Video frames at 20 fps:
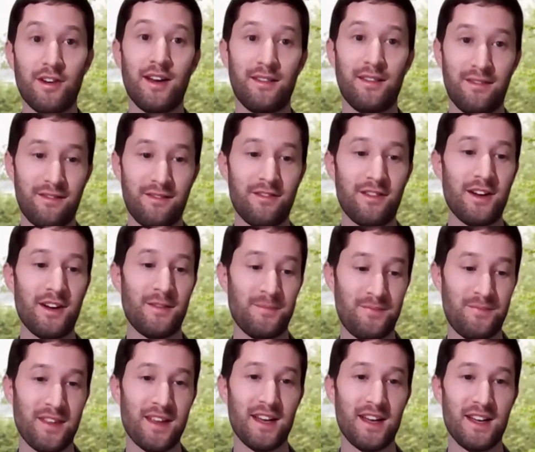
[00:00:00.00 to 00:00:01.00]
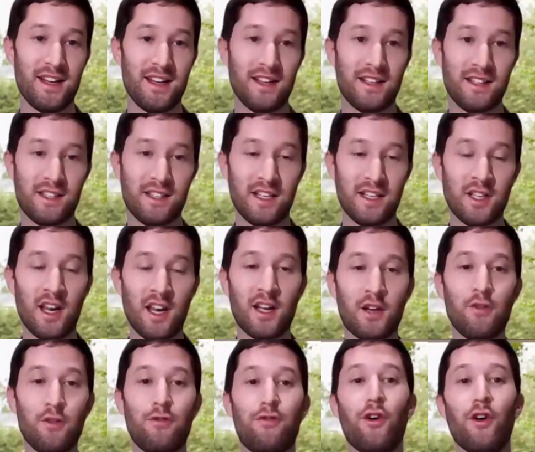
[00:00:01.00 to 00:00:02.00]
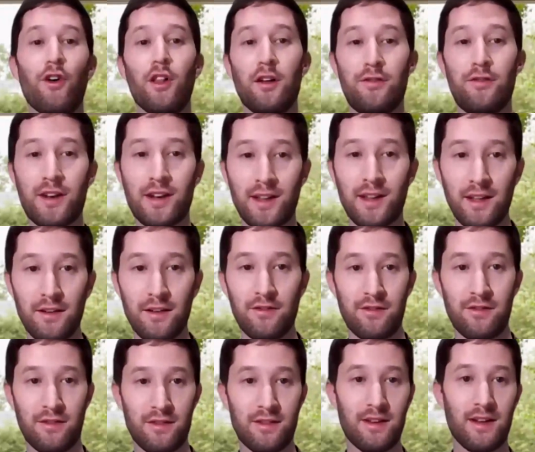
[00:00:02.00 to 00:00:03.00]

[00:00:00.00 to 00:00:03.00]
Right. So it's not like you fall off a cliff